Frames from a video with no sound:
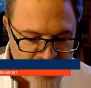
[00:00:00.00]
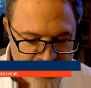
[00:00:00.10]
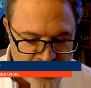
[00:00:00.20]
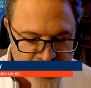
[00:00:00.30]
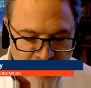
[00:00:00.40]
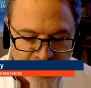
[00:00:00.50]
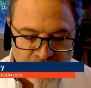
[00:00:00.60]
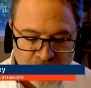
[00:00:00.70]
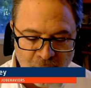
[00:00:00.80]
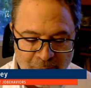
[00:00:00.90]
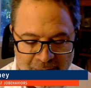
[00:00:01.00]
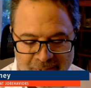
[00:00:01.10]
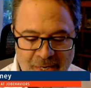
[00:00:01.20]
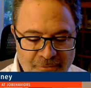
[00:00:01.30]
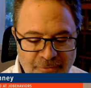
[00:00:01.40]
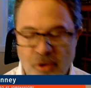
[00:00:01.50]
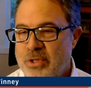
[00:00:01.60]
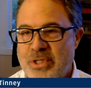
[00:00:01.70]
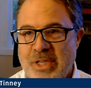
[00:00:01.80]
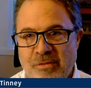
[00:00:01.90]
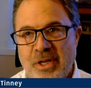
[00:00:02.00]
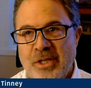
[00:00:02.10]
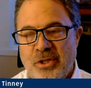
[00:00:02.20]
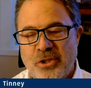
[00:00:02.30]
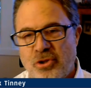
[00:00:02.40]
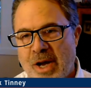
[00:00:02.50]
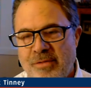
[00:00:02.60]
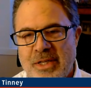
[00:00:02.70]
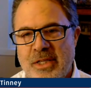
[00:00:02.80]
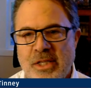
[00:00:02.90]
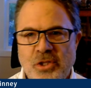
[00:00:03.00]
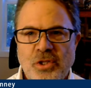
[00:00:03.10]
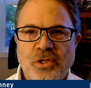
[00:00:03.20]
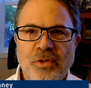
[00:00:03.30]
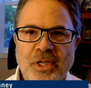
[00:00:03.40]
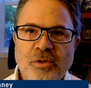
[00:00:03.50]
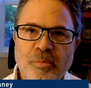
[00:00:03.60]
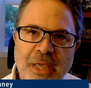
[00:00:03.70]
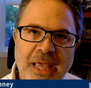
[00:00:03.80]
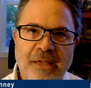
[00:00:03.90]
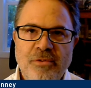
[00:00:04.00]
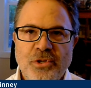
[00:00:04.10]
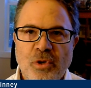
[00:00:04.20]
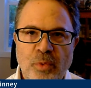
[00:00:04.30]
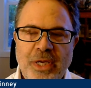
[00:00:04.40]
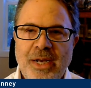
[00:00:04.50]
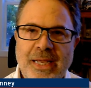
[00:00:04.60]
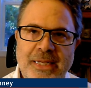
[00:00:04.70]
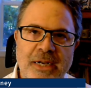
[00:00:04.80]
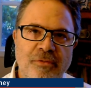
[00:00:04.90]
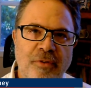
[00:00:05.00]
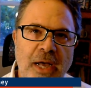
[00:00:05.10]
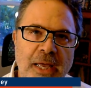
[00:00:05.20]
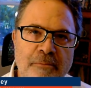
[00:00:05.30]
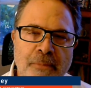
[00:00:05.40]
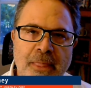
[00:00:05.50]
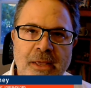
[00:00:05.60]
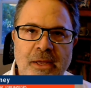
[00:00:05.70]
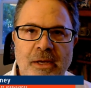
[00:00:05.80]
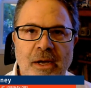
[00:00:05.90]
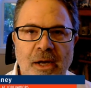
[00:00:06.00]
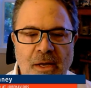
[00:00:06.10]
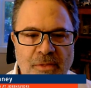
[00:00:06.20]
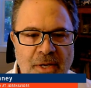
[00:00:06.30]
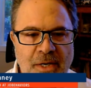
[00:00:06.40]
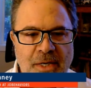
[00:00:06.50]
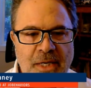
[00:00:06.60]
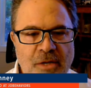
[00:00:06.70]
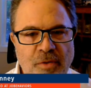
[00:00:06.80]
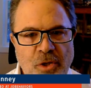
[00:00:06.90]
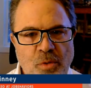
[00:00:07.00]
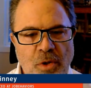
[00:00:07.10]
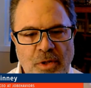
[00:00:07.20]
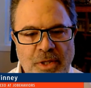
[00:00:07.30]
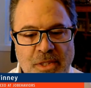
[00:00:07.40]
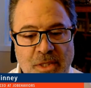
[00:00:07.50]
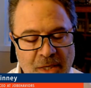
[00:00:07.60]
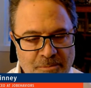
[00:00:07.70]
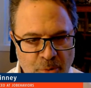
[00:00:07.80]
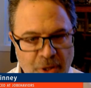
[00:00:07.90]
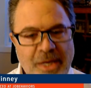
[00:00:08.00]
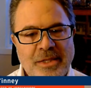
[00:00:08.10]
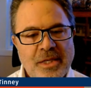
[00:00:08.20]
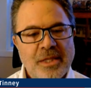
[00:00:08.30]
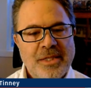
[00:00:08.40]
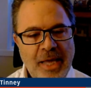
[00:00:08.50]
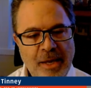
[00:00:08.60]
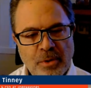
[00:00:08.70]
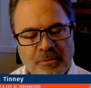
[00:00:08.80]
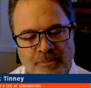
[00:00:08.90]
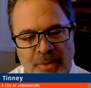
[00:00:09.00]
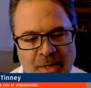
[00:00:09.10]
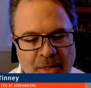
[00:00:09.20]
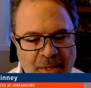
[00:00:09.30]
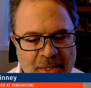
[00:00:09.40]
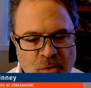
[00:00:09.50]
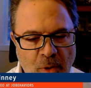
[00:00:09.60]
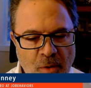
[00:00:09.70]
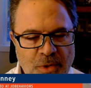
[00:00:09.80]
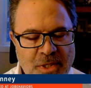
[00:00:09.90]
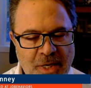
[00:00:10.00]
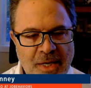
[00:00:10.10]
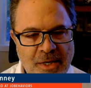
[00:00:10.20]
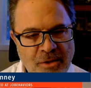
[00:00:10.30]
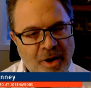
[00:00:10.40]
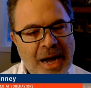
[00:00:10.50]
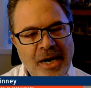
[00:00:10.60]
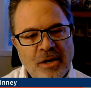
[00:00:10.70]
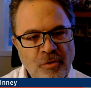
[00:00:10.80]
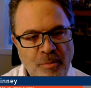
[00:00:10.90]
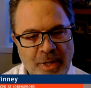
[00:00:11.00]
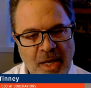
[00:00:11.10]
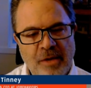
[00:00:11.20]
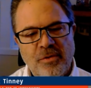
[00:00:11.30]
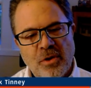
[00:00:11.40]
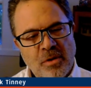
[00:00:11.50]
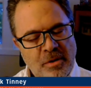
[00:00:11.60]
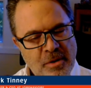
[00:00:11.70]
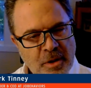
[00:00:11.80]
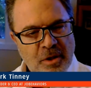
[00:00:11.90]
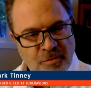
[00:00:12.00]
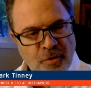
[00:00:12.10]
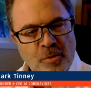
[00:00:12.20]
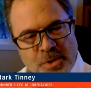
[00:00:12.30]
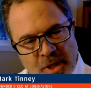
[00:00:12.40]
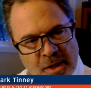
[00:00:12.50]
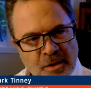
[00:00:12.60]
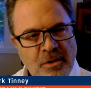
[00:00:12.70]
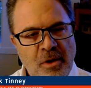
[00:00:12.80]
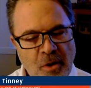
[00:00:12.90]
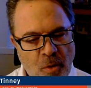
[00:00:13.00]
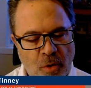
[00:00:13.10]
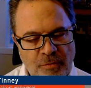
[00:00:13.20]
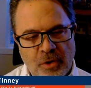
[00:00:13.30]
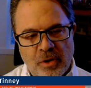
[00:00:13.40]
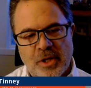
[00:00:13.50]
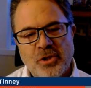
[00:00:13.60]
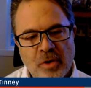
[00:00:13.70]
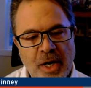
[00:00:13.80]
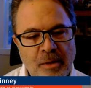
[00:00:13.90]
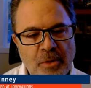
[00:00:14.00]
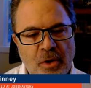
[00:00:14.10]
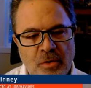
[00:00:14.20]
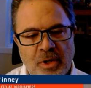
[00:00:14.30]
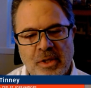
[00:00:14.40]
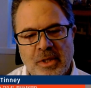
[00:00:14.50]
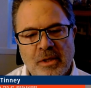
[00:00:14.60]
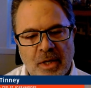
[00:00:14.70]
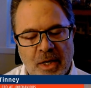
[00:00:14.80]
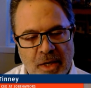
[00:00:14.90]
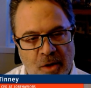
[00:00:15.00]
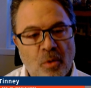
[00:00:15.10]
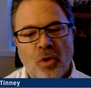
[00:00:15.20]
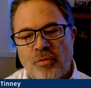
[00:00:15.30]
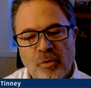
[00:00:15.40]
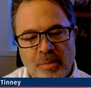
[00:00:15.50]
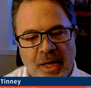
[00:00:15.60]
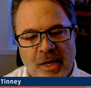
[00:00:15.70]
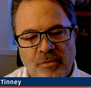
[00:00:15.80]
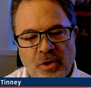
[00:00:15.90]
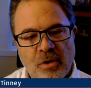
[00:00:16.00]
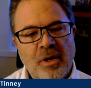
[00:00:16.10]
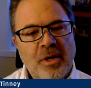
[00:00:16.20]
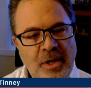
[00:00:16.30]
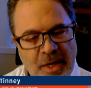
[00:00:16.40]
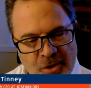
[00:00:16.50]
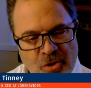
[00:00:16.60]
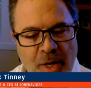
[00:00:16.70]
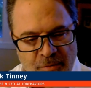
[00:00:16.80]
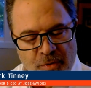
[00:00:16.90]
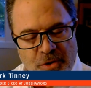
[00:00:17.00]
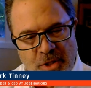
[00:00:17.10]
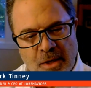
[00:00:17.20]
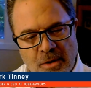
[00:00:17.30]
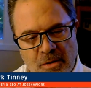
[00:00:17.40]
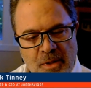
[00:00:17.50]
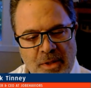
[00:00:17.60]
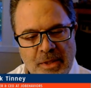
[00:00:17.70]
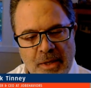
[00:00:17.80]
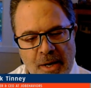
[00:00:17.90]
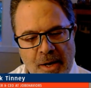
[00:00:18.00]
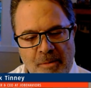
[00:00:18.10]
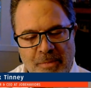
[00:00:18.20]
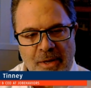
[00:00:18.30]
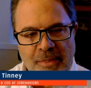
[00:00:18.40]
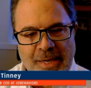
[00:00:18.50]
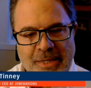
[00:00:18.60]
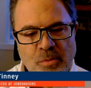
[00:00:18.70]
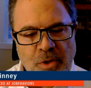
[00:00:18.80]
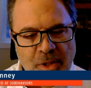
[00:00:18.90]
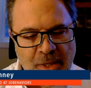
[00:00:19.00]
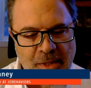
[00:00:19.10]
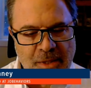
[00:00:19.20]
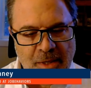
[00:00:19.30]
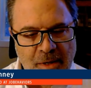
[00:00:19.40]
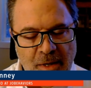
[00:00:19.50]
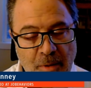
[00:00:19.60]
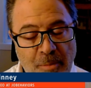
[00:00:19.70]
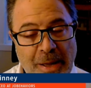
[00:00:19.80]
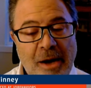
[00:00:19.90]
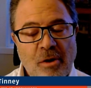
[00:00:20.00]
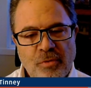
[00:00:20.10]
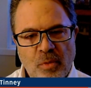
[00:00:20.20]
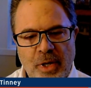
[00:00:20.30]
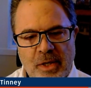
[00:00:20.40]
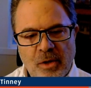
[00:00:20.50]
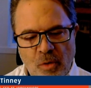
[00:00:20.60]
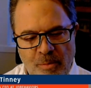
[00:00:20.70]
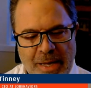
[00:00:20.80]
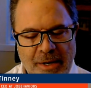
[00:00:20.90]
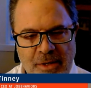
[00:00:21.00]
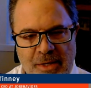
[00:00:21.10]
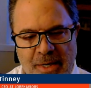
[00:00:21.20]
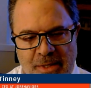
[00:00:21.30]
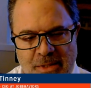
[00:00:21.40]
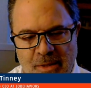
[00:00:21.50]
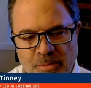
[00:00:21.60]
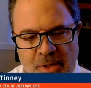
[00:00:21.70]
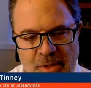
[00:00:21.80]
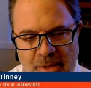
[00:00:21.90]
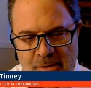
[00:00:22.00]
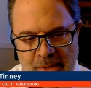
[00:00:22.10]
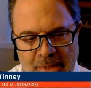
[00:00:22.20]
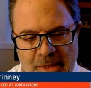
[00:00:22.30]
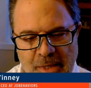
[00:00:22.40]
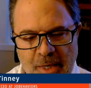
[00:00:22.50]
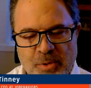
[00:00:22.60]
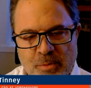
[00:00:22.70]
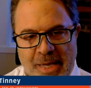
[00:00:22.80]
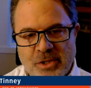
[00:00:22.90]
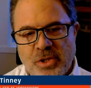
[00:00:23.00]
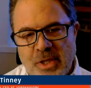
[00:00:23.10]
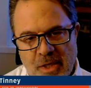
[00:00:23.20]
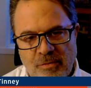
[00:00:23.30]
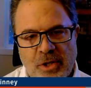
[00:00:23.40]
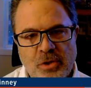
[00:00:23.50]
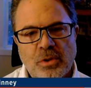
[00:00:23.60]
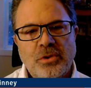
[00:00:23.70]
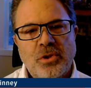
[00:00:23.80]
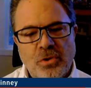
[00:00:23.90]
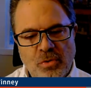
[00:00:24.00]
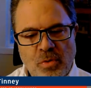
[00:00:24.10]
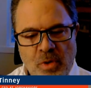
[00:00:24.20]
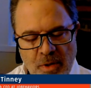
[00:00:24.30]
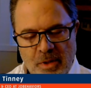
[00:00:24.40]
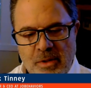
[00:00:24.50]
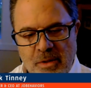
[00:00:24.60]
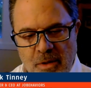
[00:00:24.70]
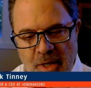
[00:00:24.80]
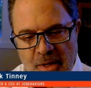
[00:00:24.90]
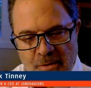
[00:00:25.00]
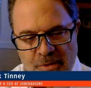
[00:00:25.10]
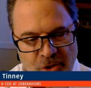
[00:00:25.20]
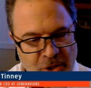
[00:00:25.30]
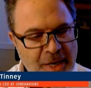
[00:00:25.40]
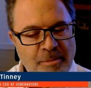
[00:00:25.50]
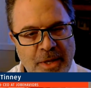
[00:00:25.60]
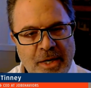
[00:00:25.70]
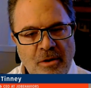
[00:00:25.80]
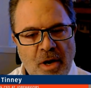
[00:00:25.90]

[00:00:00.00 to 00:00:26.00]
You're somebody who's going to maintain focus even in good driving conditions. So these are behaviors that we can identify that an individual is bringing to the table. And that's why we say either hire for behavior, confirm skill, or if you're in a training mode, enroll for behavior and train for skill. And that's really a powerful way to go about it. And it's something that helps match the individual to the job that you're